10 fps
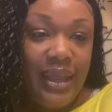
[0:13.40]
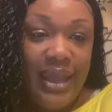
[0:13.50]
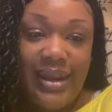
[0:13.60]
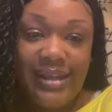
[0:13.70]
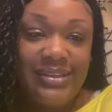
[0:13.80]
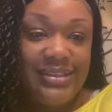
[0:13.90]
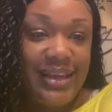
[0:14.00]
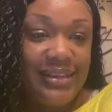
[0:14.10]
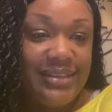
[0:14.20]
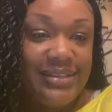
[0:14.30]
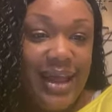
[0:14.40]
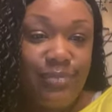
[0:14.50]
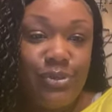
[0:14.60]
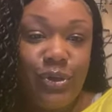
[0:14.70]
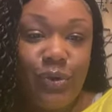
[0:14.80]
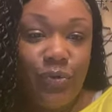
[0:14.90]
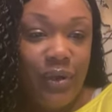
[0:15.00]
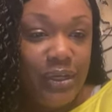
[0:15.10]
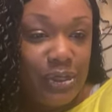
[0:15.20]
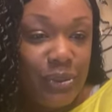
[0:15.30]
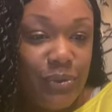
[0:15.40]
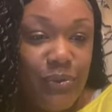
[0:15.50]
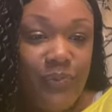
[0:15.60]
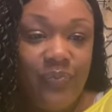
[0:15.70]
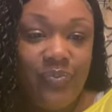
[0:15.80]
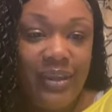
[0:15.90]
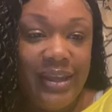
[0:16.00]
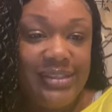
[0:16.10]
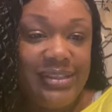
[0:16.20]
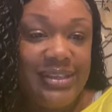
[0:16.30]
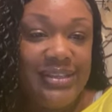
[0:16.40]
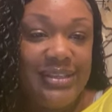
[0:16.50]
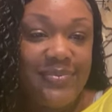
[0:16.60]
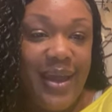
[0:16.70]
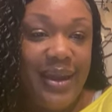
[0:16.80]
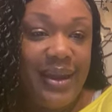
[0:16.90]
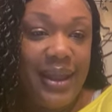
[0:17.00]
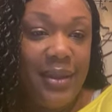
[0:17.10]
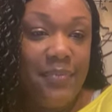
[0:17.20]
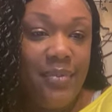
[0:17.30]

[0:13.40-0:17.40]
and I just take this time to greet you in Jesus' mighty name.